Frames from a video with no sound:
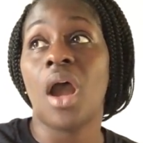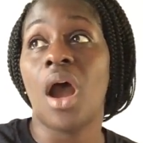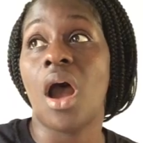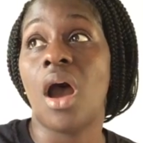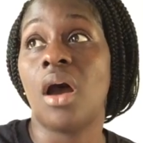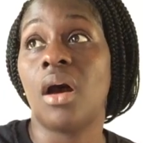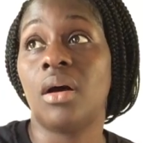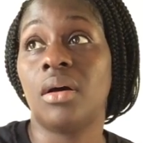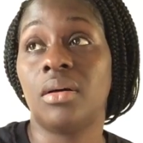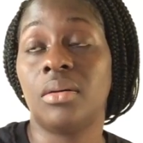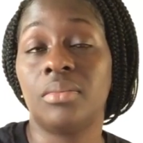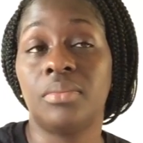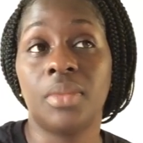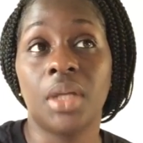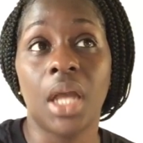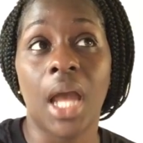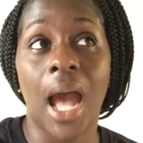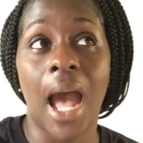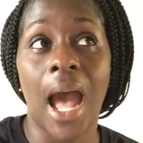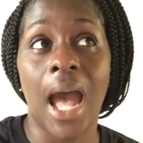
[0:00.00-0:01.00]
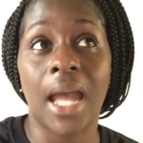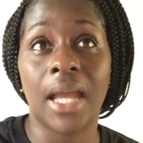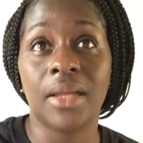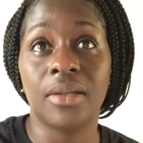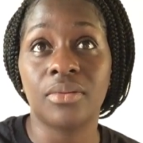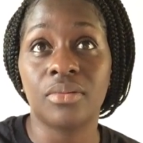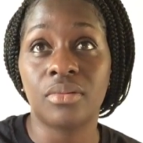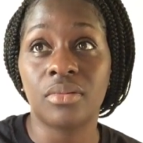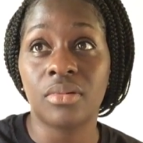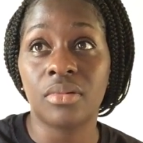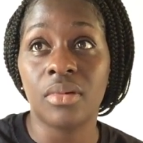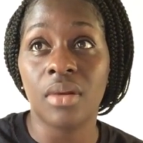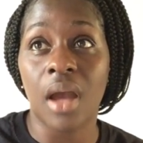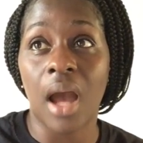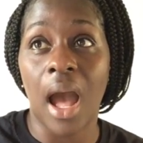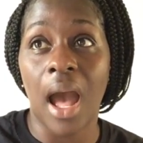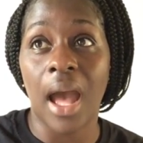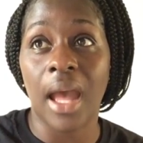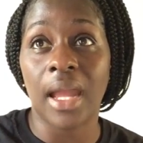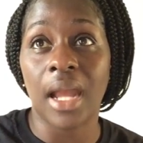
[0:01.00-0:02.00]
Um, I
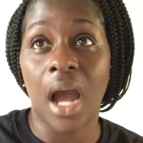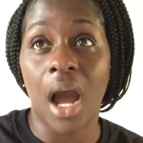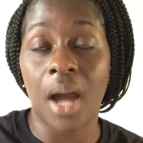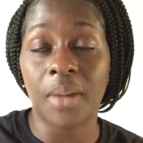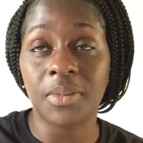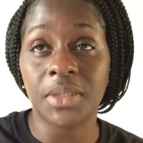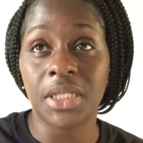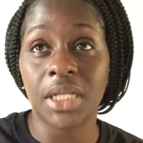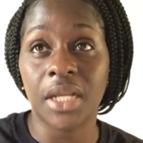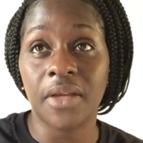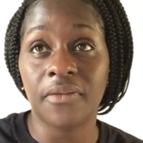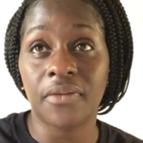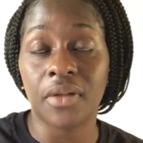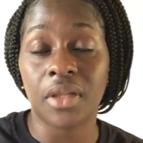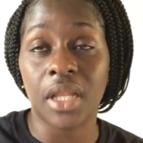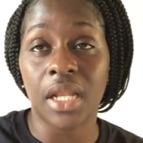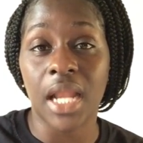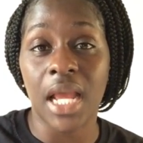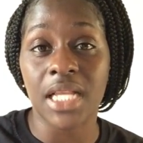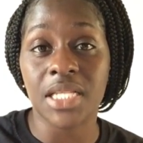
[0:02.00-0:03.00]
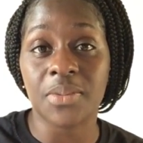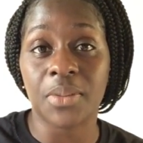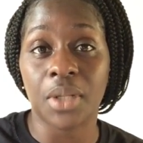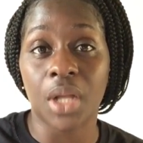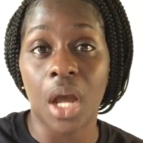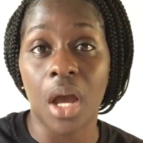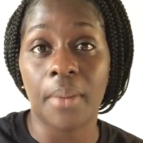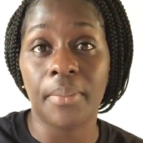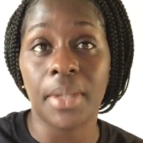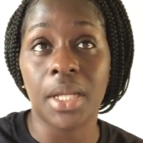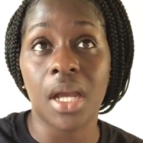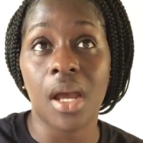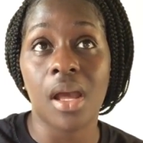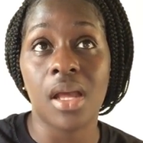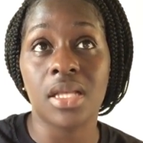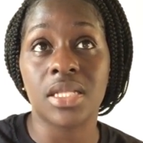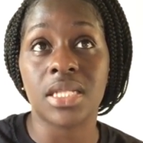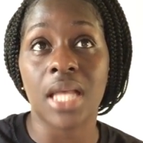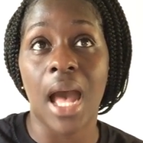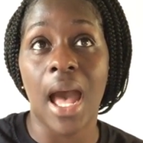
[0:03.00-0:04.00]
I opted in for the Nexplanon
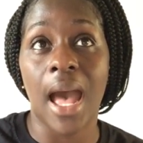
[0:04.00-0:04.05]
because